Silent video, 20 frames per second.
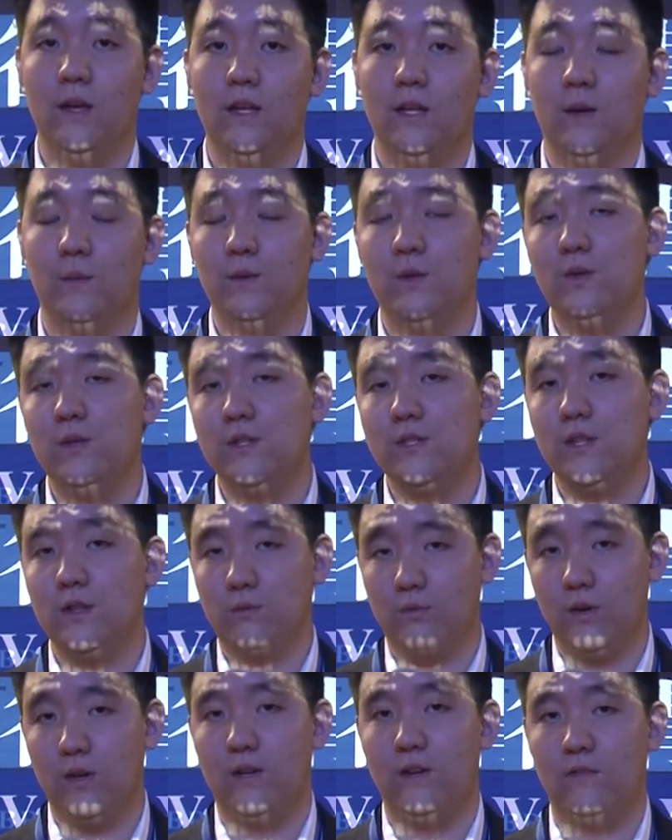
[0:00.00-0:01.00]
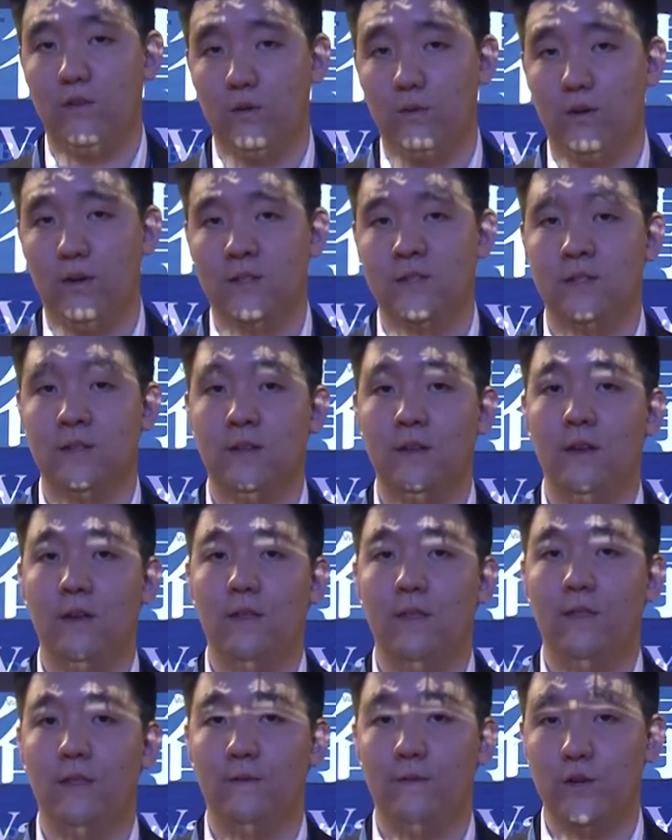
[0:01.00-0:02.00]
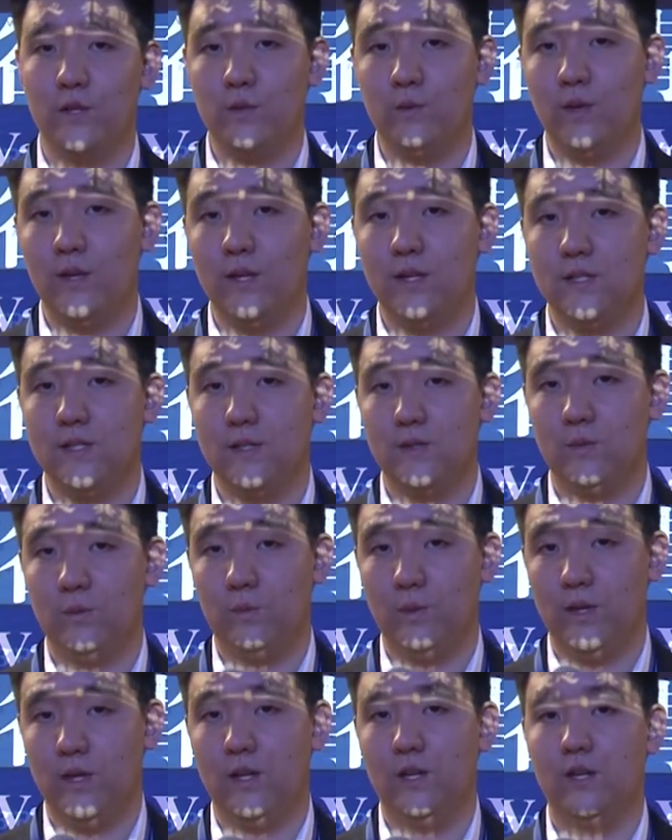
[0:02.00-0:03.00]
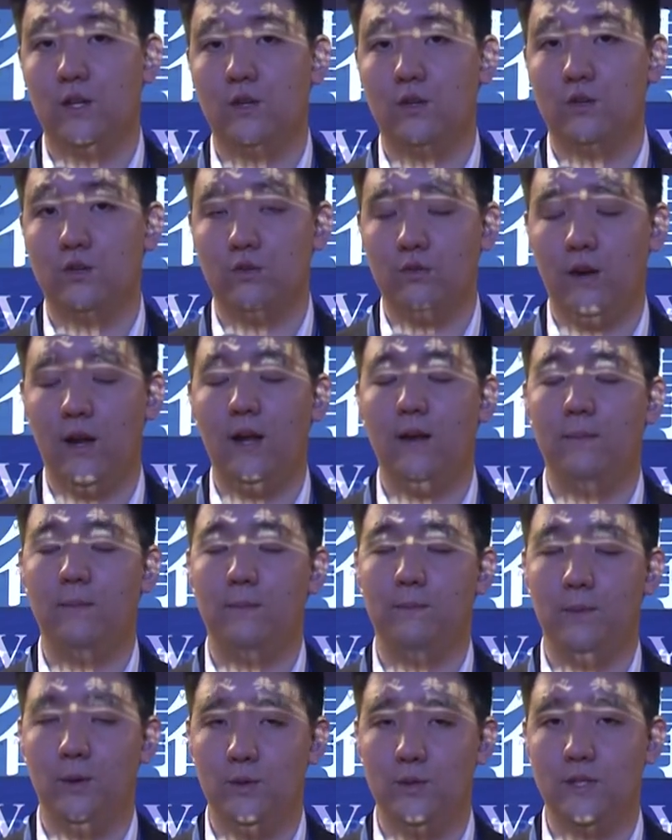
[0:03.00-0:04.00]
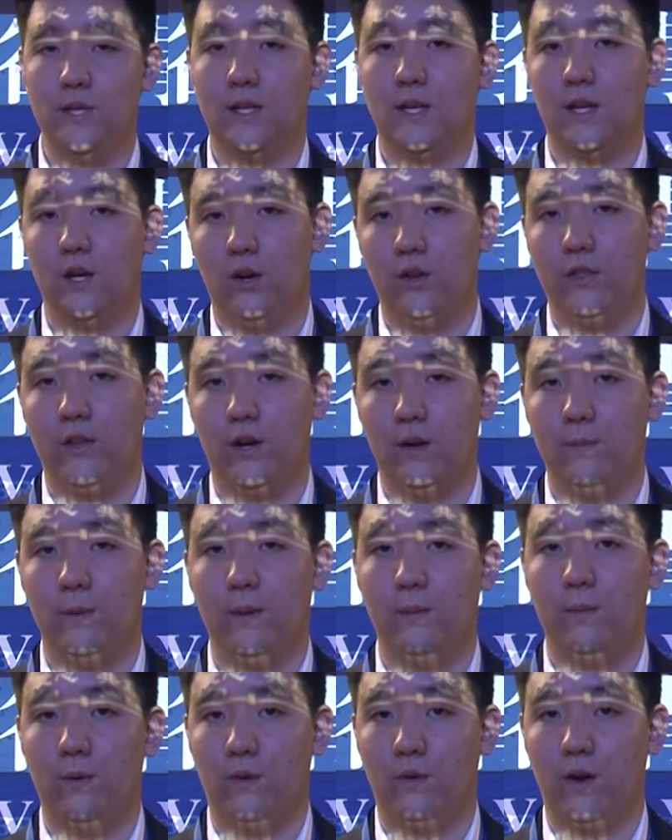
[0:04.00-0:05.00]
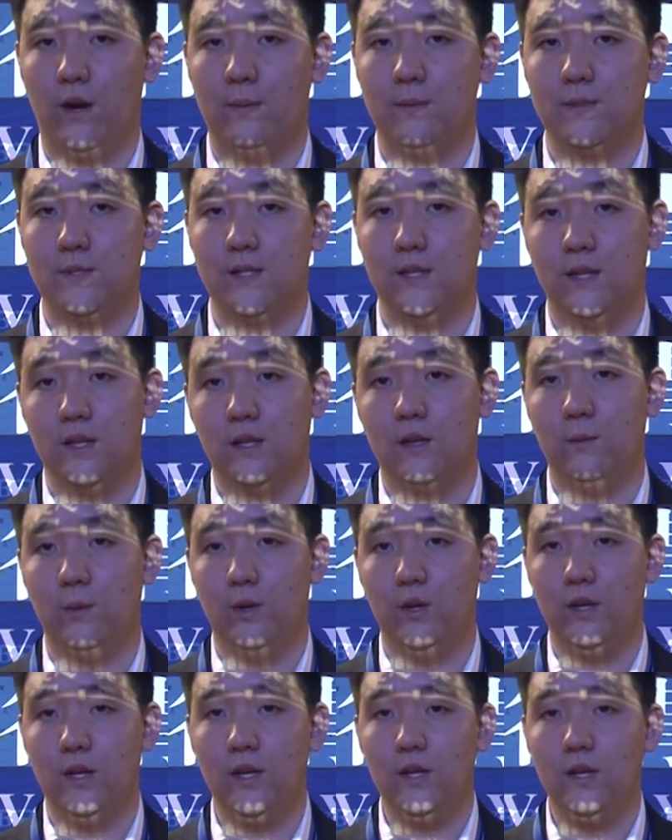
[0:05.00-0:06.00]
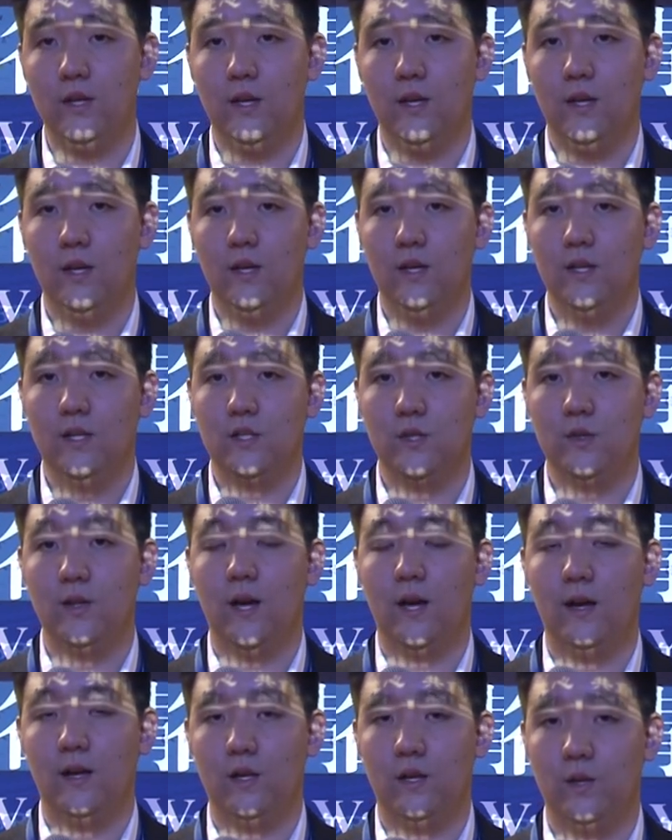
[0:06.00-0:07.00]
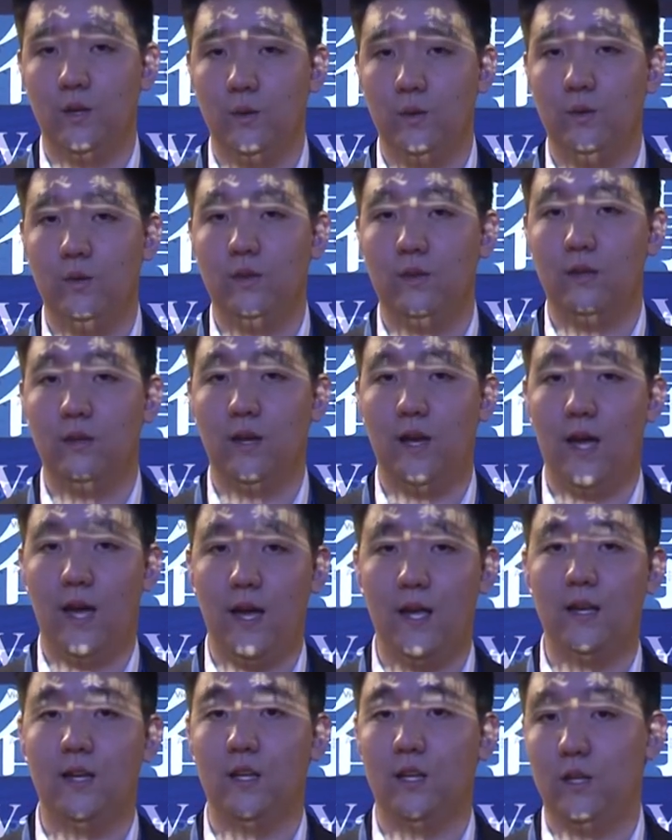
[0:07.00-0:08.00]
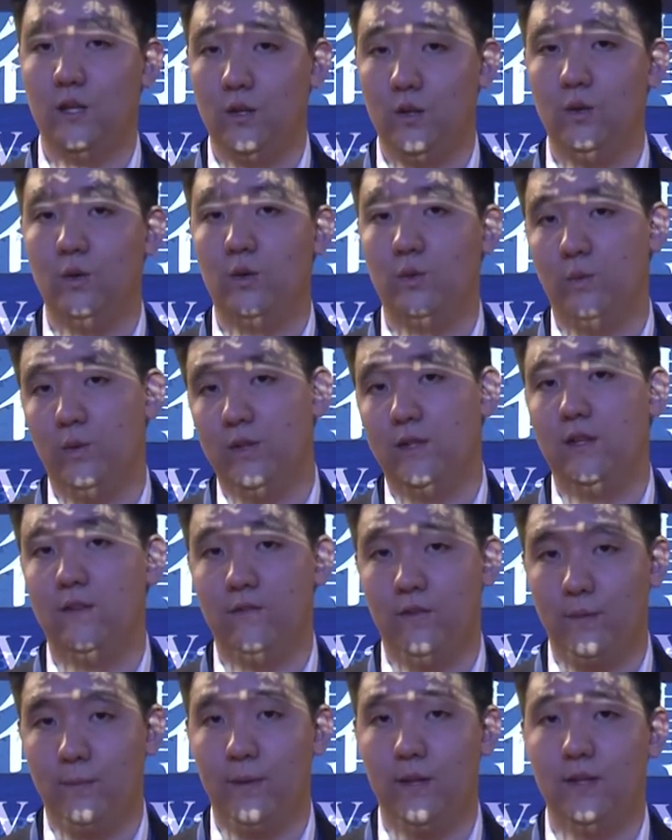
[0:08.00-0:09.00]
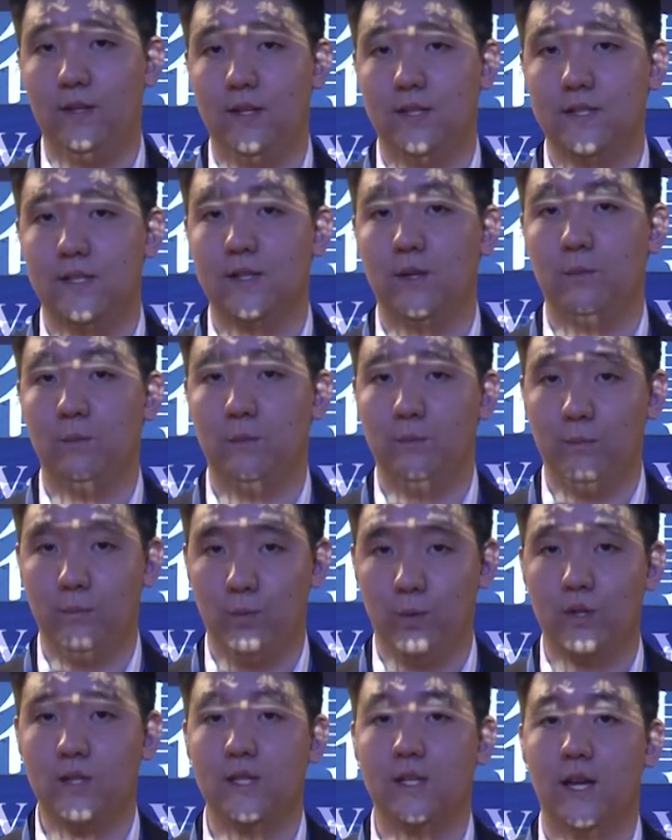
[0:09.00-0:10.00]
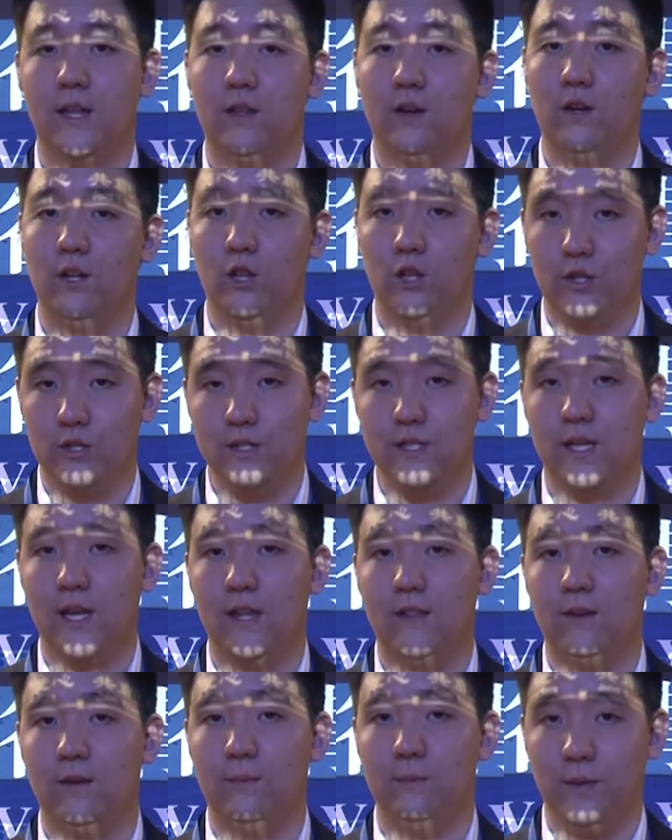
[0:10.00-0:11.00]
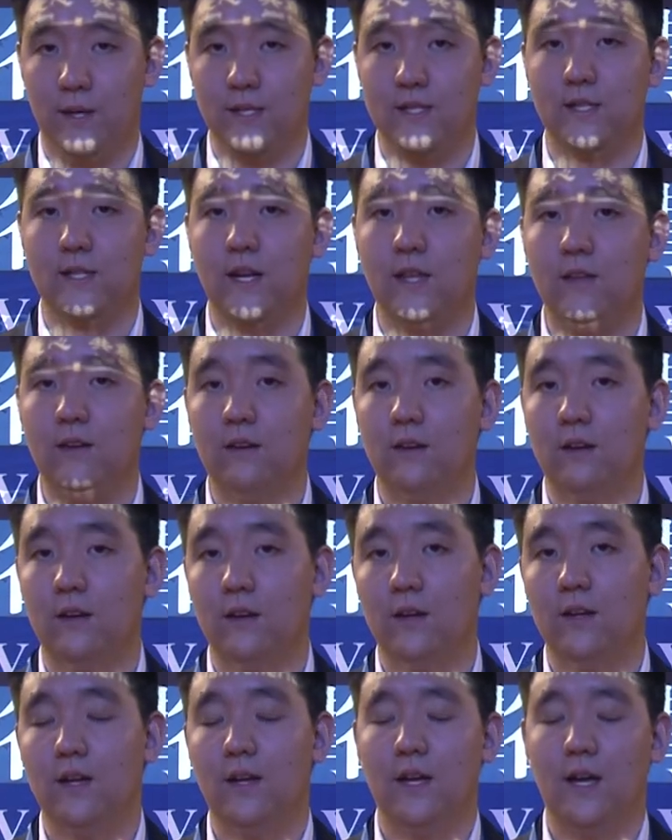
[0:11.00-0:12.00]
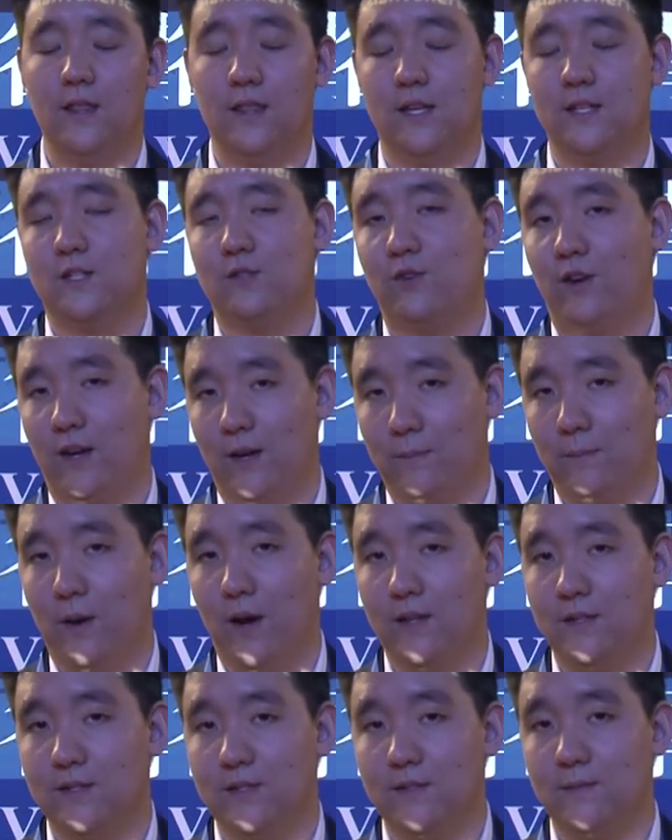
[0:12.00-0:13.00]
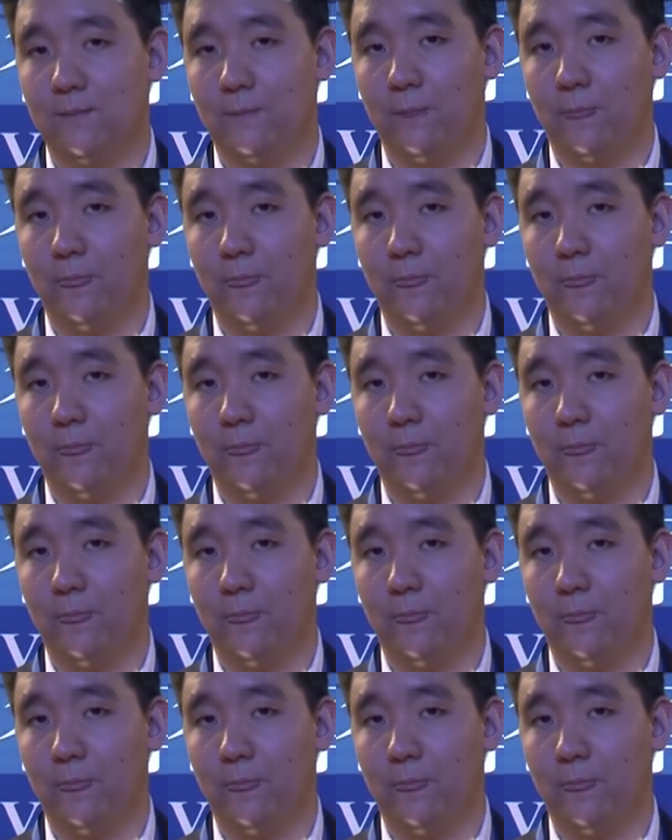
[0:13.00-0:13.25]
Now, we do this in three different ways. The first way is we create music and art therapy programs in the community so that youth and youth with different abilities can work together, learn together, and play together, and thus creating bonds.